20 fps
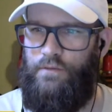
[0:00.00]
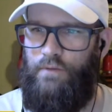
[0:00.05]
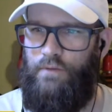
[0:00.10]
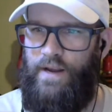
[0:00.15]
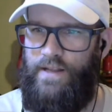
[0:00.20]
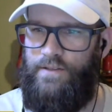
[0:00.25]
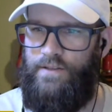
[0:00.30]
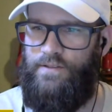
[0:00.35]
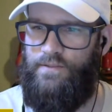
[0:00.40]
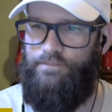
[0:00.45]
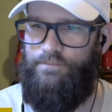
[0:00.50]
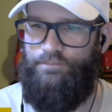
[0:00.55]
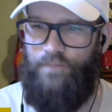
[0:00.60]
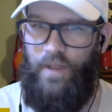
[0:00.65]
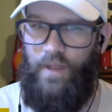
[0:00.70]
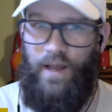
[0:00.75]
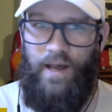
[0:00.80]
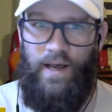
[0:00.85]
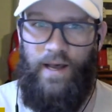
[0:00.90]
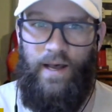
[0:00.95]
Rants.
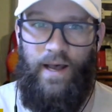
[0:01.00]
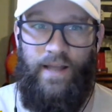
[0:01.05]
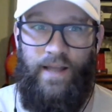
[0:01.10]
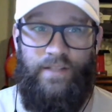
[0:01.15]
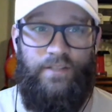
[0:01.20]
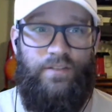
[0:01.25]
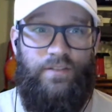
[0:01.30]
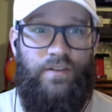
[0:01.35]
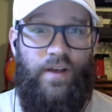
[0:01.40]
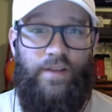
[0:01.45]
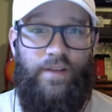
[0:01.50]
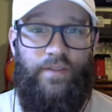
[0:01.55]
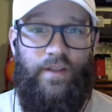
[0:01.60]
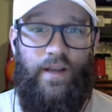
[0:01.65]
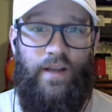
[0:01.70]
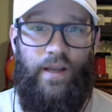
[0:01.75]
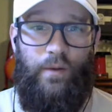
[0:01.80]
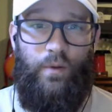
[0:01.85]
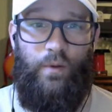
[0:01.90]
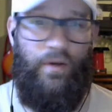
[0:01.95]
I just thought that
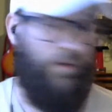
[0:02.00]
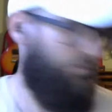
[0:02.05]
I would